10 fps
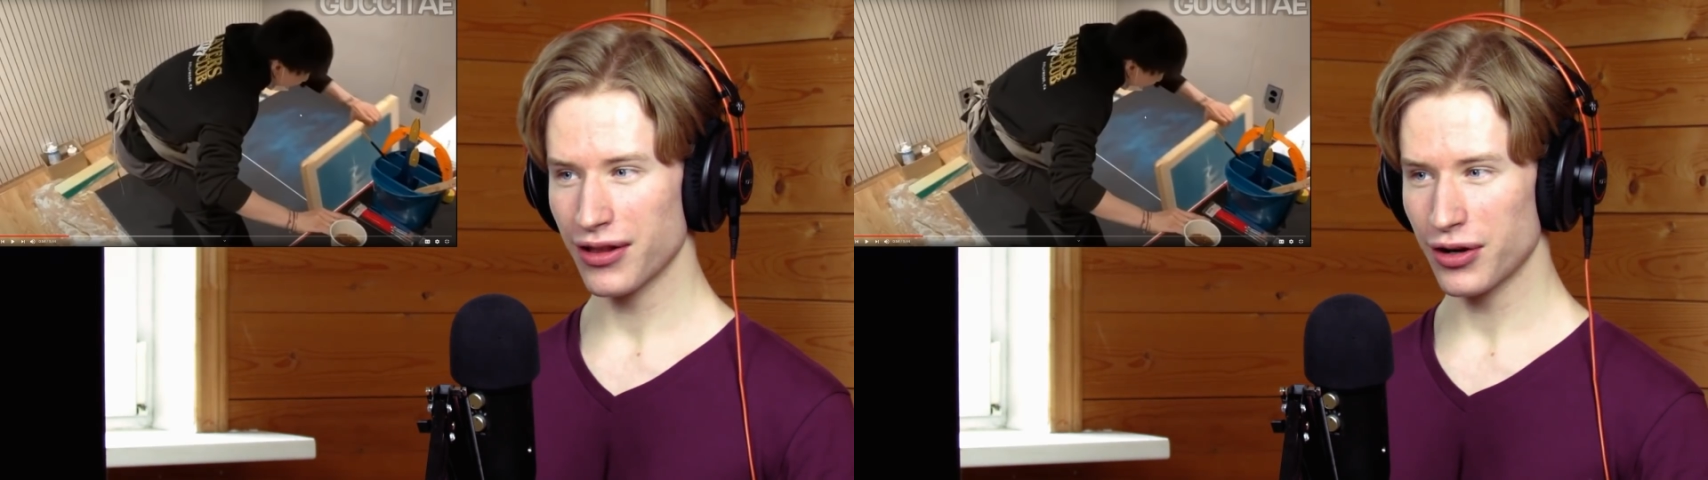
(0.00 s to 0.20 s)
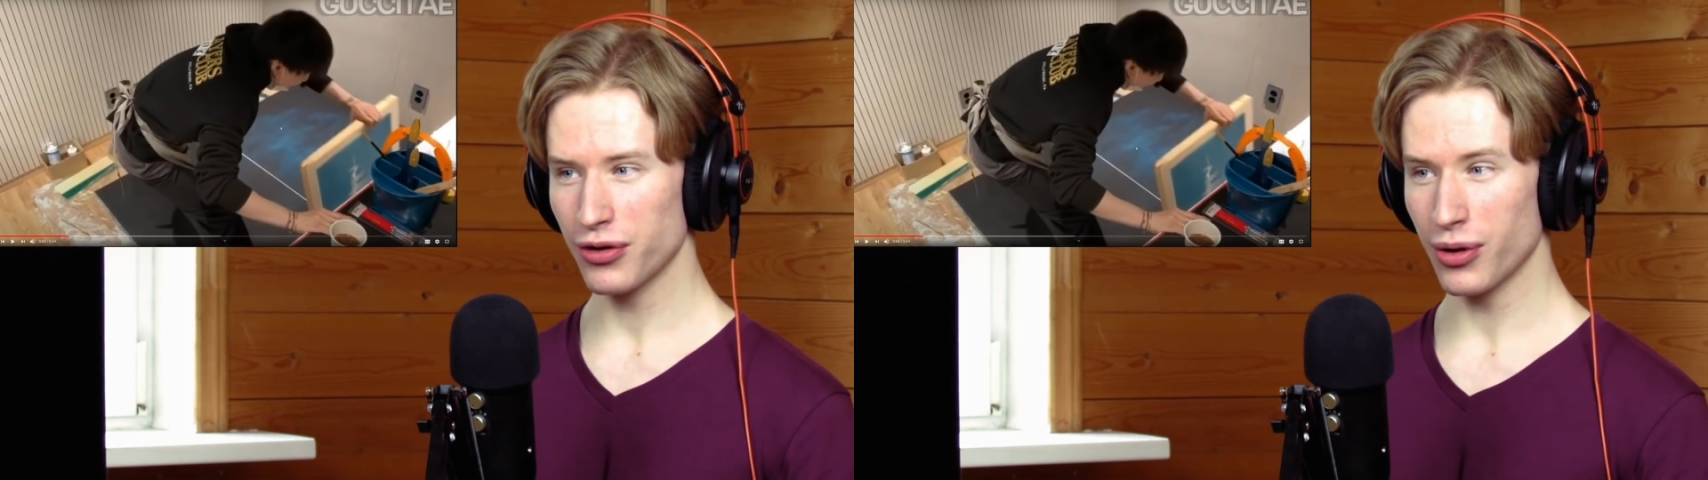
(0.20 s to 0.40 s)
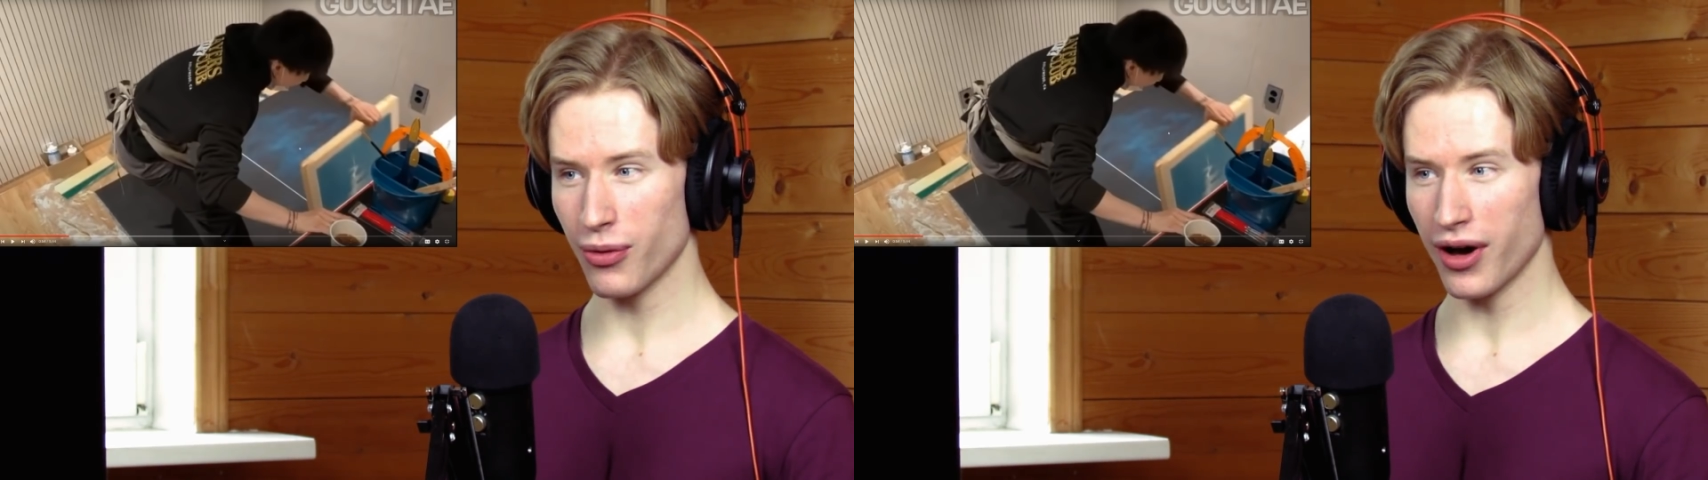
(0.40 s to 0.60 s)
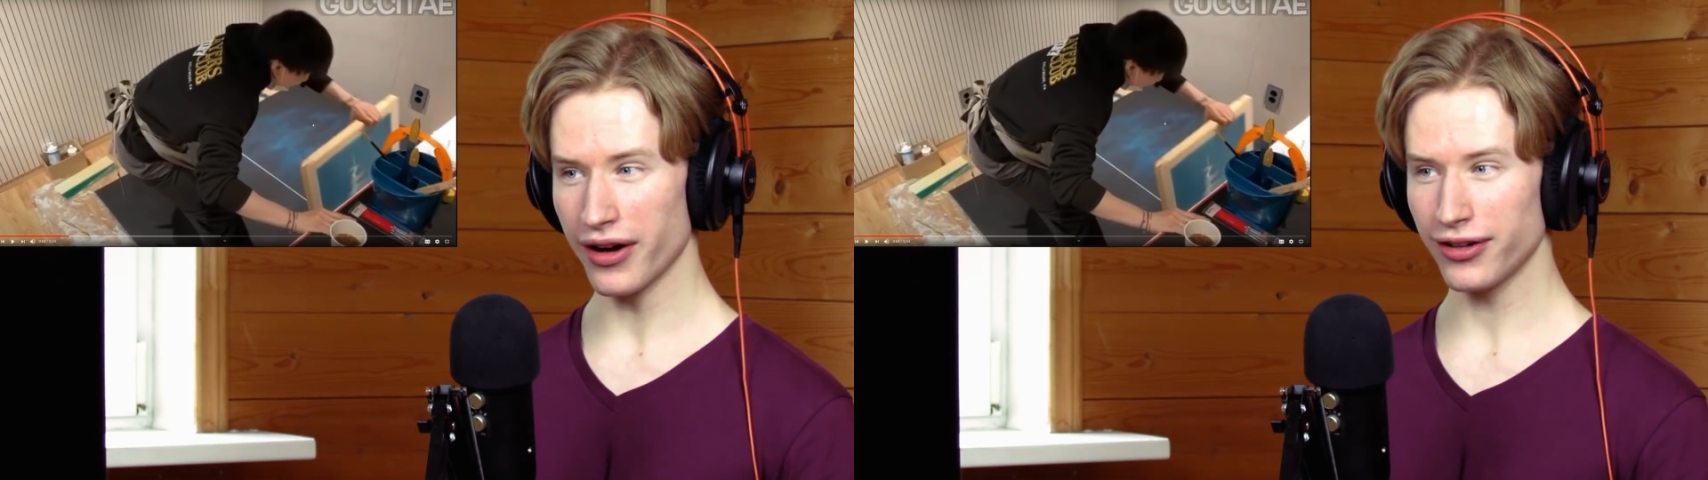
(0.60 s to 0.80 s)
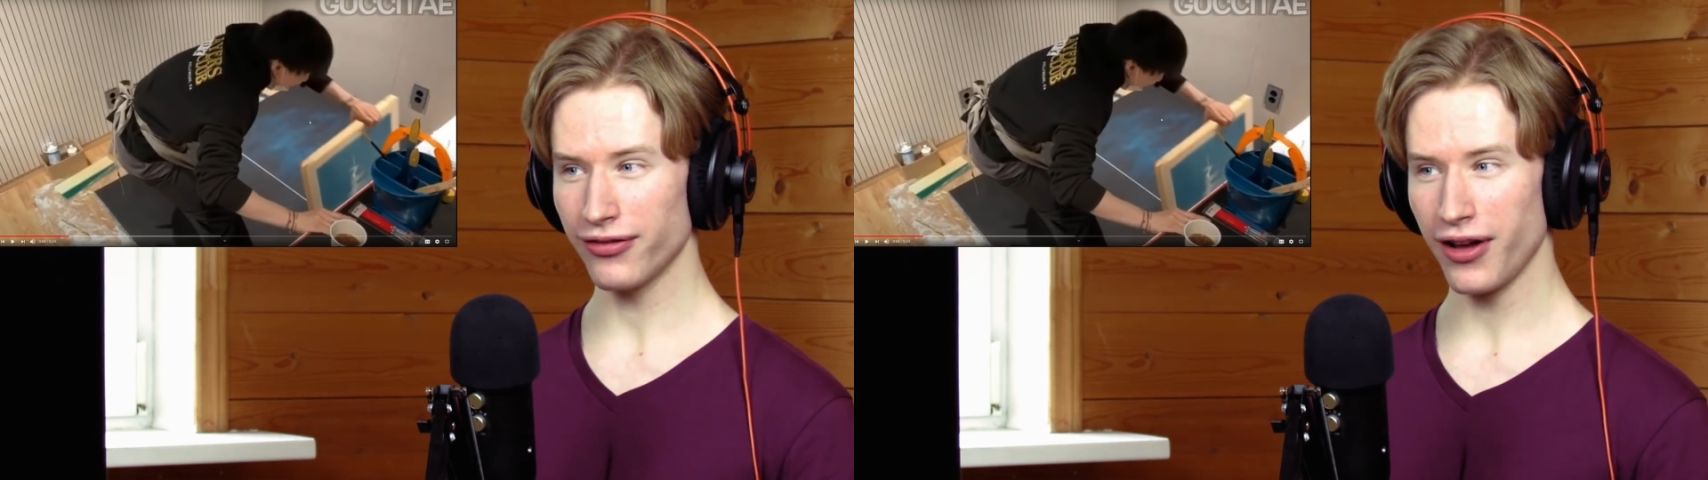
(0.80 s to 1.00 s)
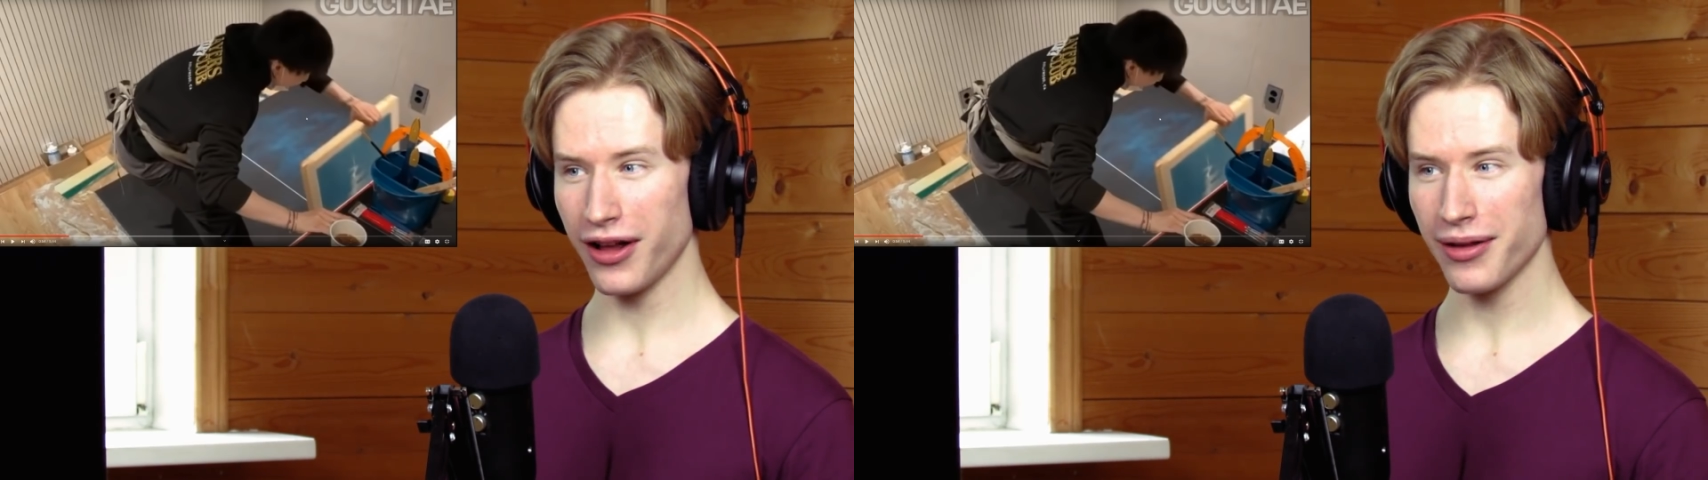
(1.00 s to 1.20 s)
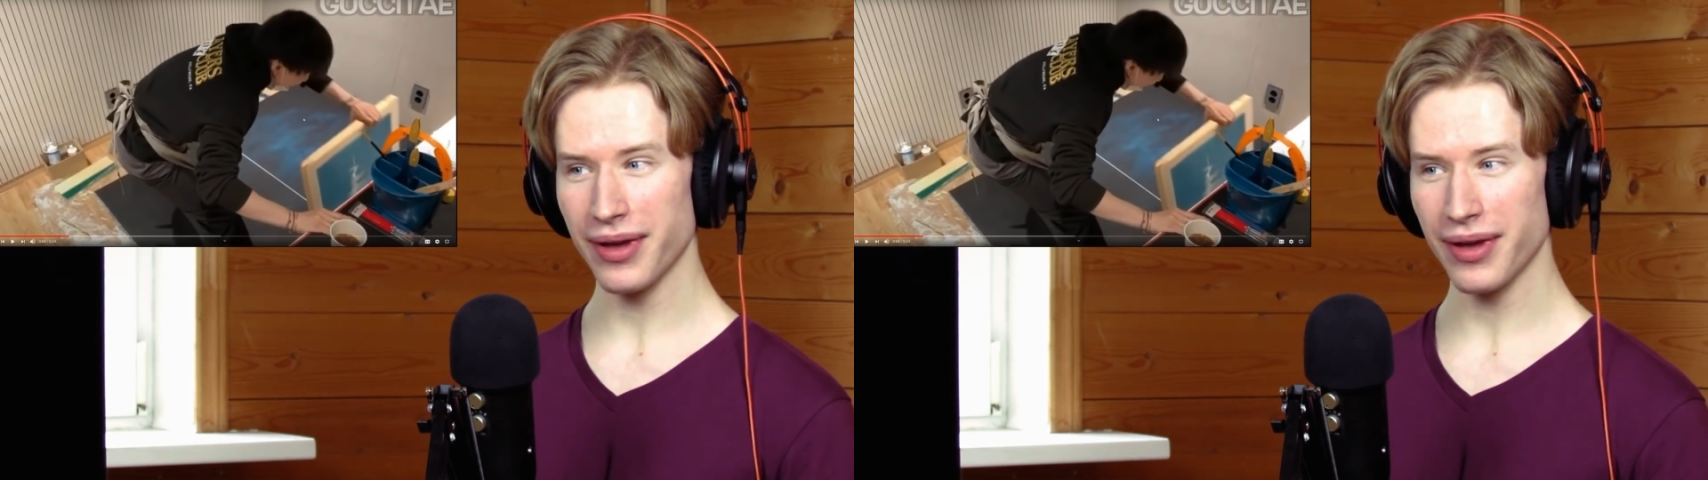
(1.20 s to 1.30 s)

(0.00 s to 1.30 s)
Through a waterfall,